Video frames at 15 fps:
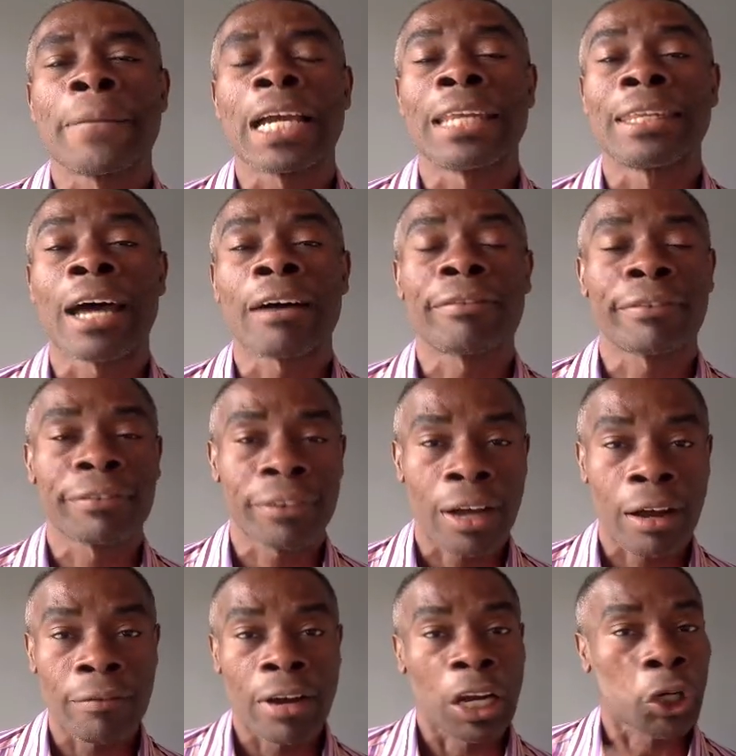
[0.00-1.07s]
enough
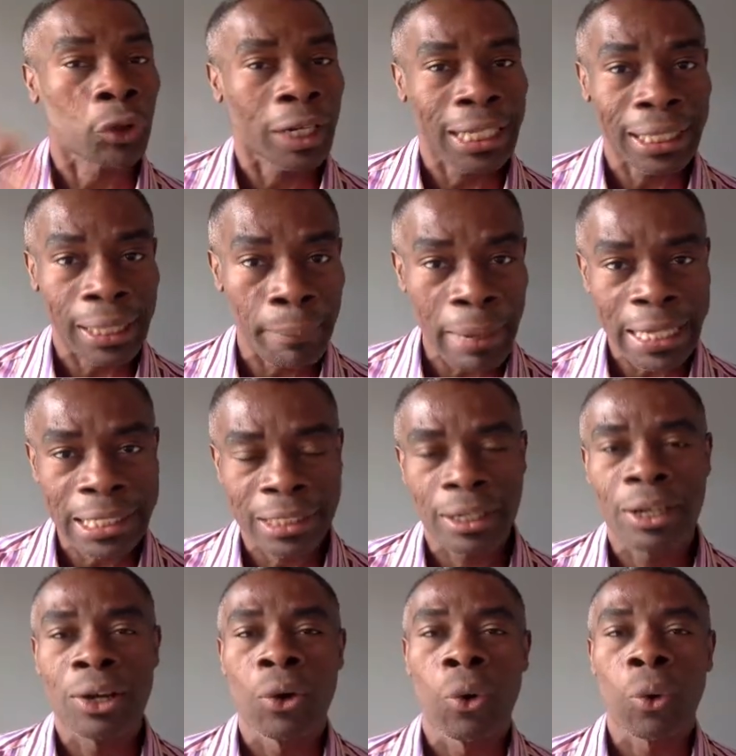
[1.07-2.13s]
of a credit limit,
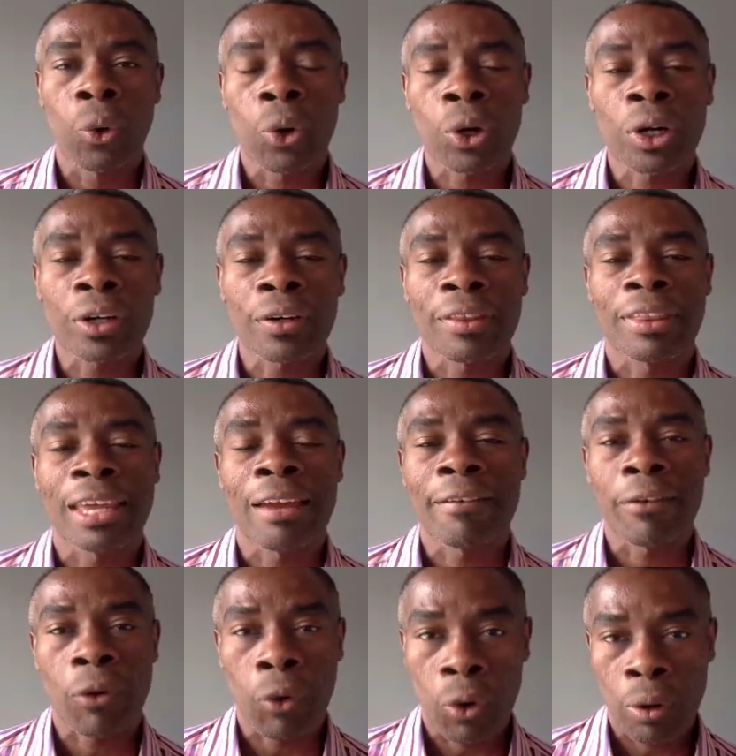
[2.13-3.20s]
or they
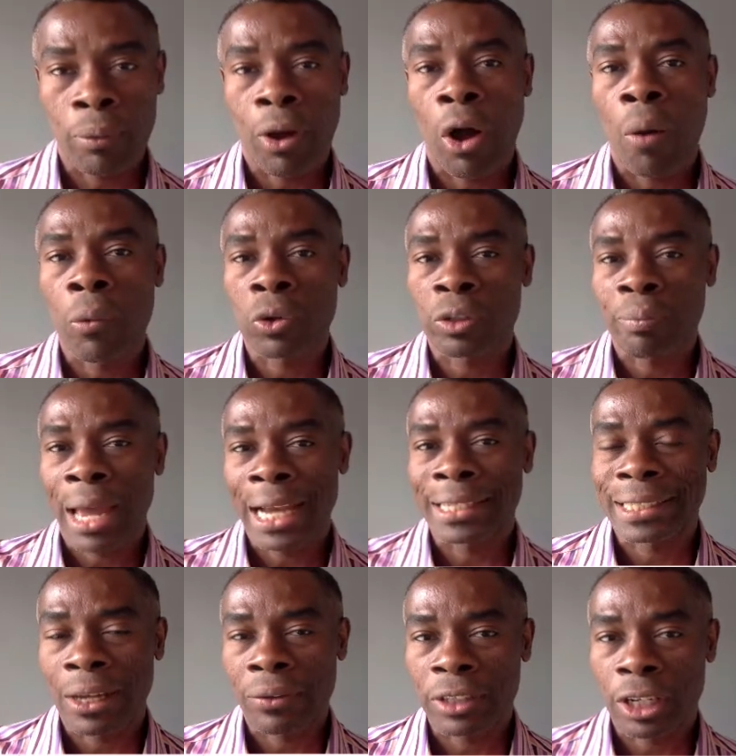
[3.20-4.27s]
almost
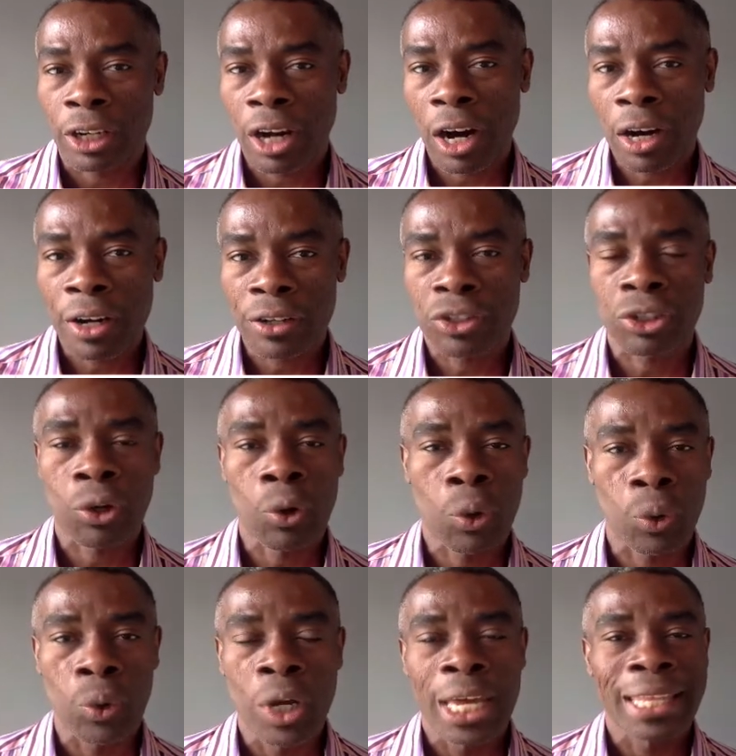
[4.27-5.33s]
maxed out their card,
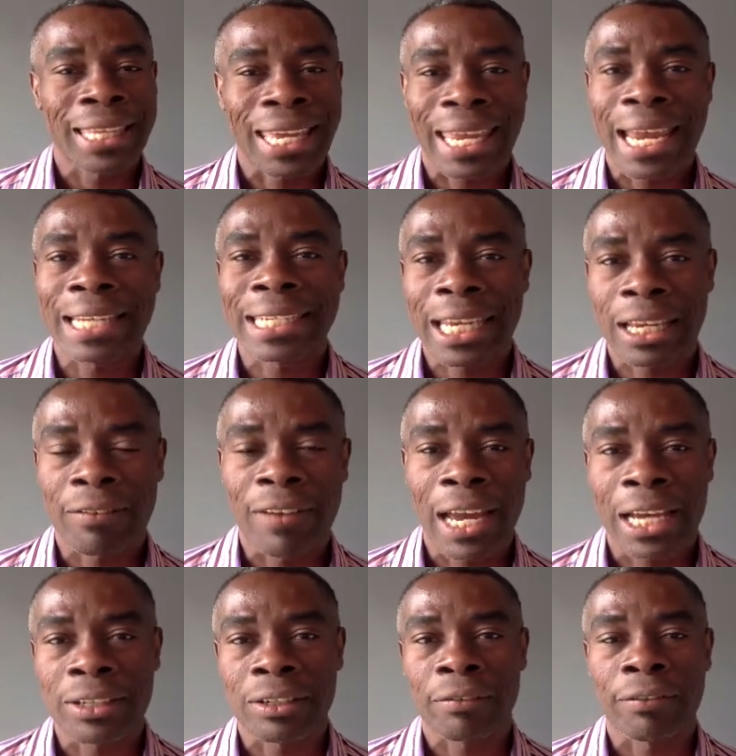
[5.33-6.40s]
so they can't take
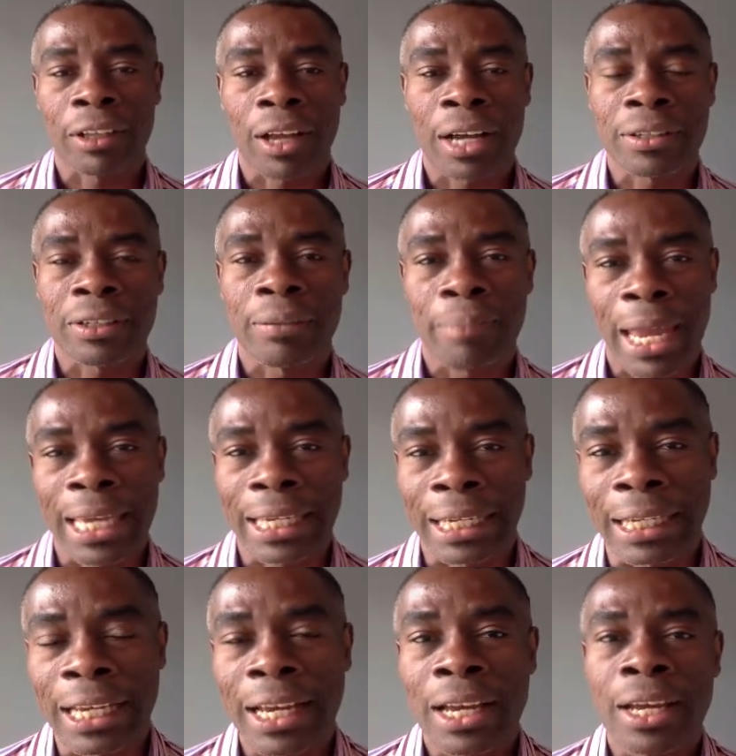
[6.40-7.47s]
advantage of Velocity Banking.